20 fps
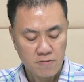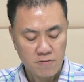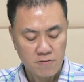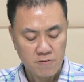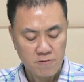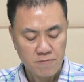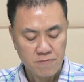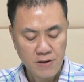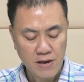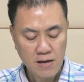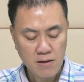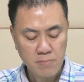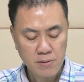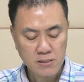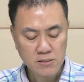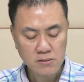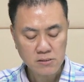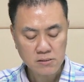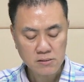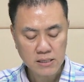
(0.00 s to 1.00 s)

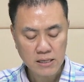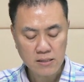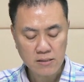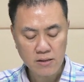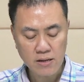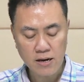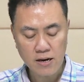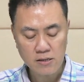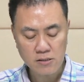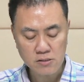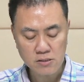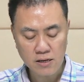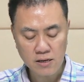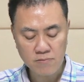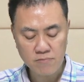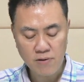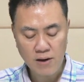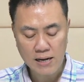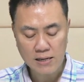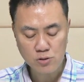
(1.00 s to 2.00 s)
famous seniors
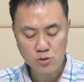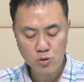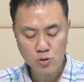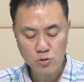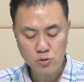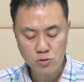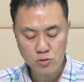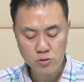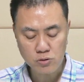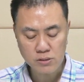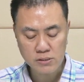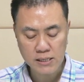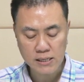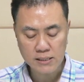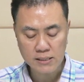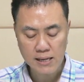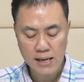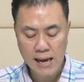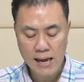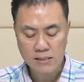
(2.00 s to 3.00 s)
invite you to
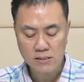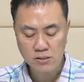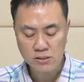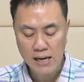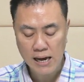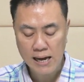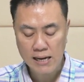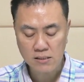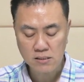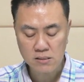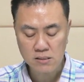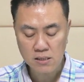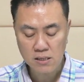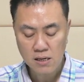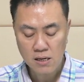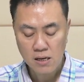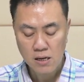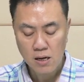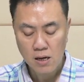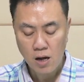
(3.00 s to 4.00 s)
sit and chat,
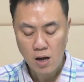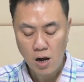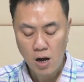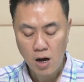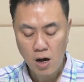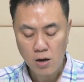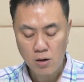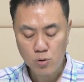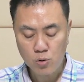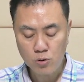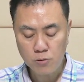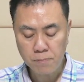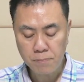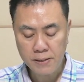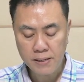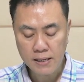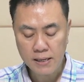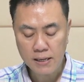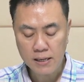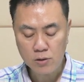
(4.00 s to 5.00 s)
or Run
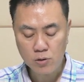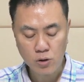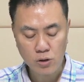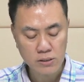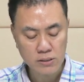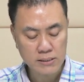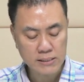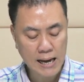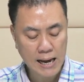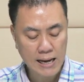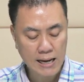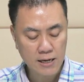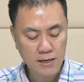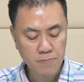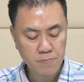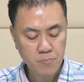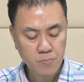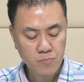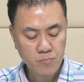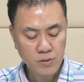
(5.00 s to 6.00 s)
Pi Kon Dang
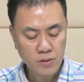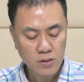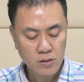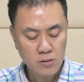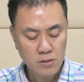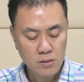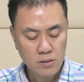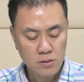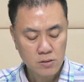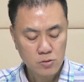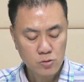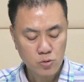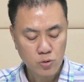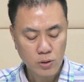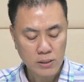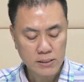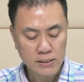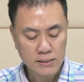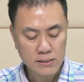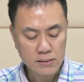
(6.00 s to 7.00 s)

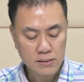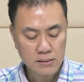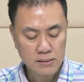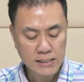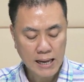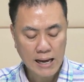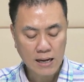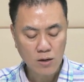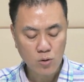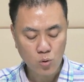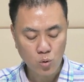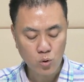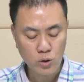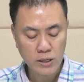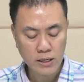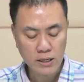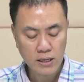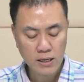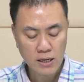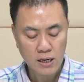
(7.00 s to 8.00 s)
Chun Nang
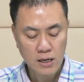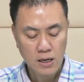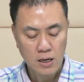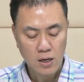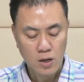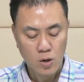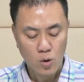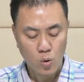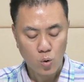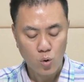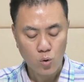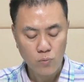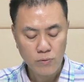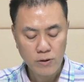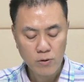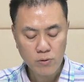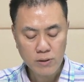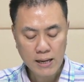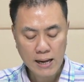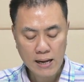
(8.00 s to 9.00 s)
Kui, who will
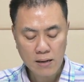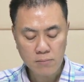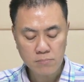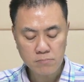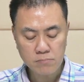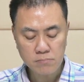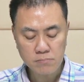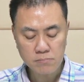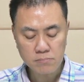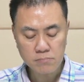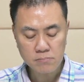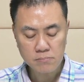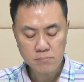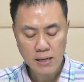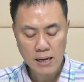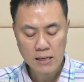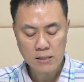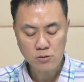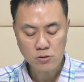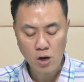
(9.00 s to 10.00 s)
come
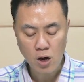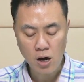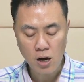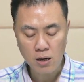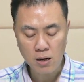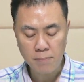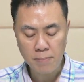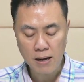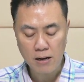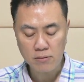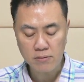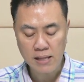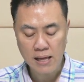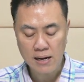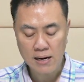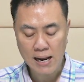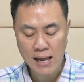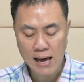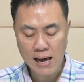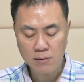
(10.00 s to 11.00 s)
and talk about their
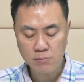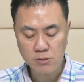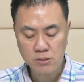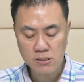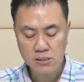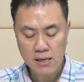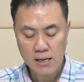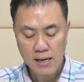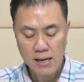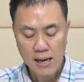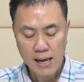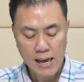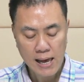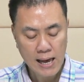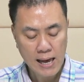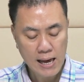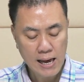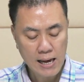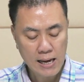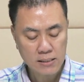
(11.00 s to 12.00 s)
lives
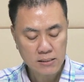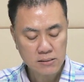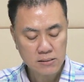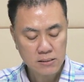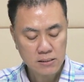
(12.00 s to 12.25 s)
and